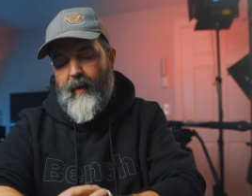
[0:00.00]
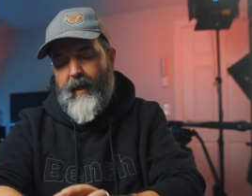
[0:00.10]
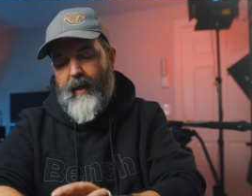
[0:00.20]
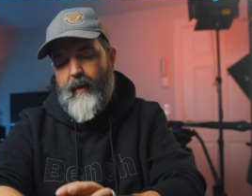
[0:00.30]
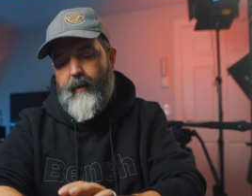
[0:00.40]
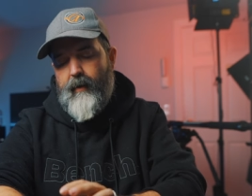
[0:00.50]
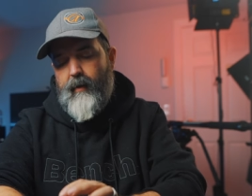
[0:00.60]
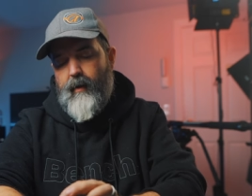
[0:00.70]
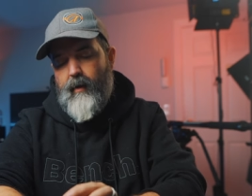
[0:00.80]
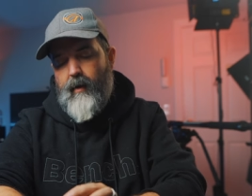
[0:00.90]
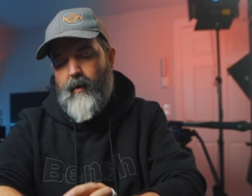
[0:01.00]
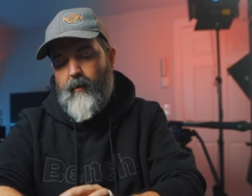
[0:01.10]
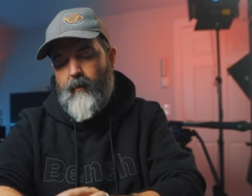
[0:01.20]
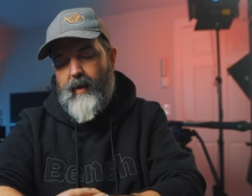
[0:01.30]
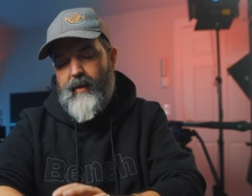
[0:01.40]
bad.
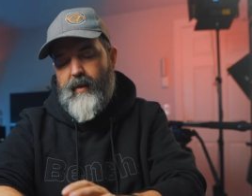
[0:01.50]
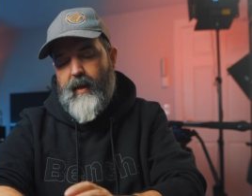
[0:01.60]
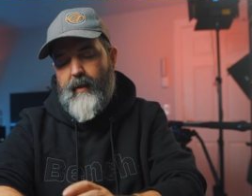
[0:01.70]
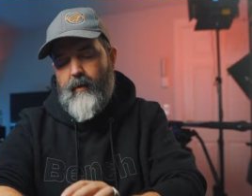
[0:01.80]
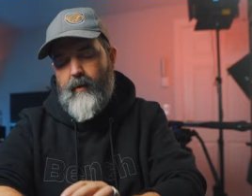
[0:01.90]
Reset?